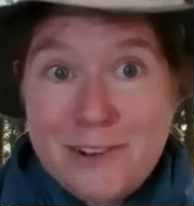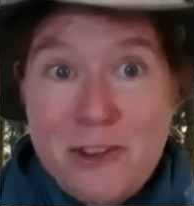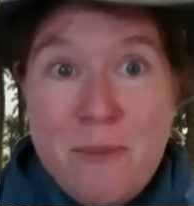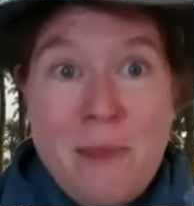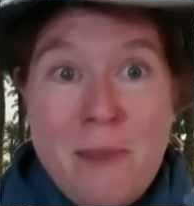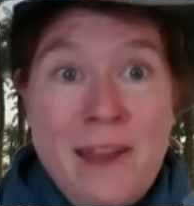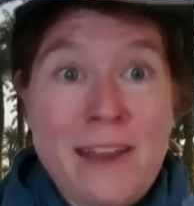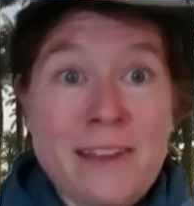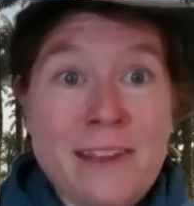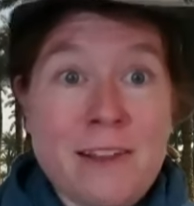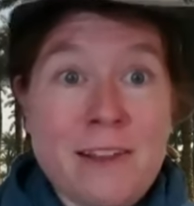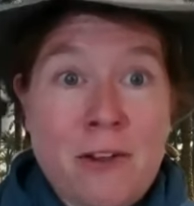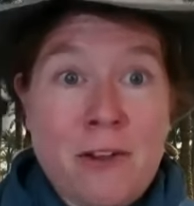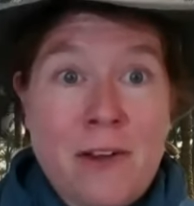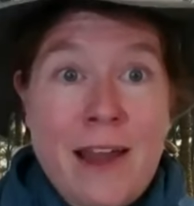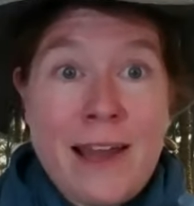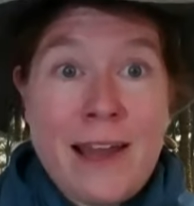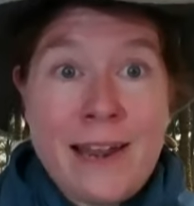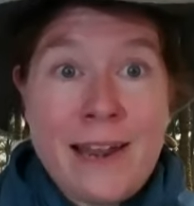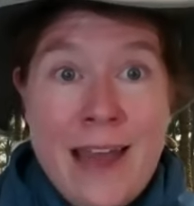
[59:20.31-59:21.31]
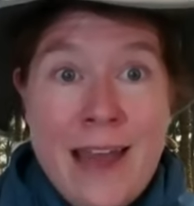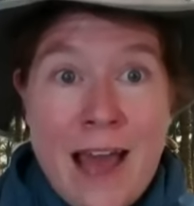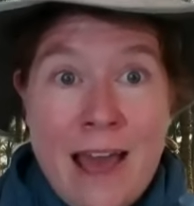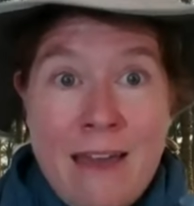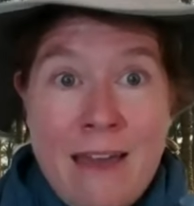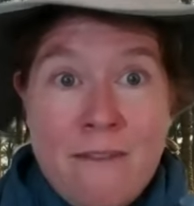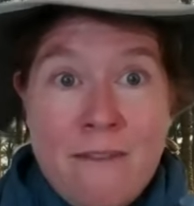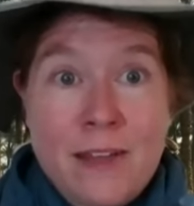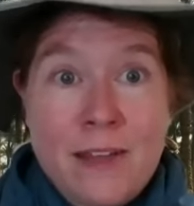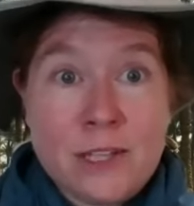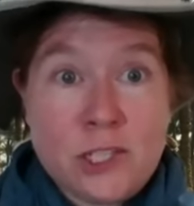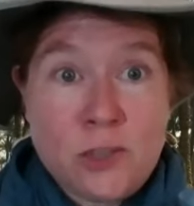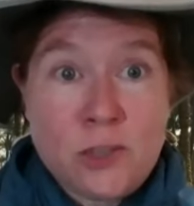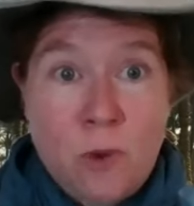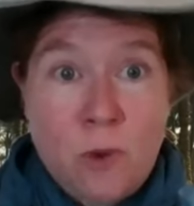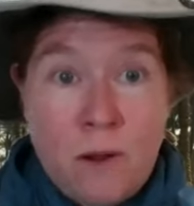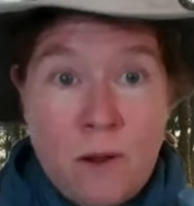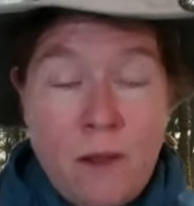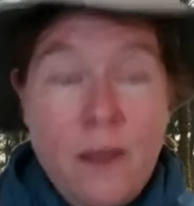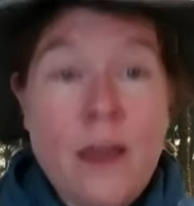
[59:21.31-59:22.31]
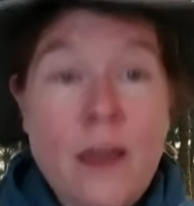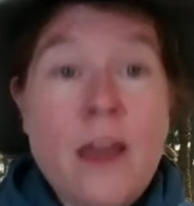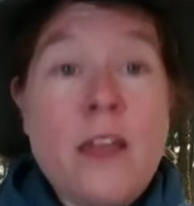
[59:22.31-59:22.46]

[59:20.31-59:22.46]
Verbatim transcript: So you may need to learn how to dive and snorkel.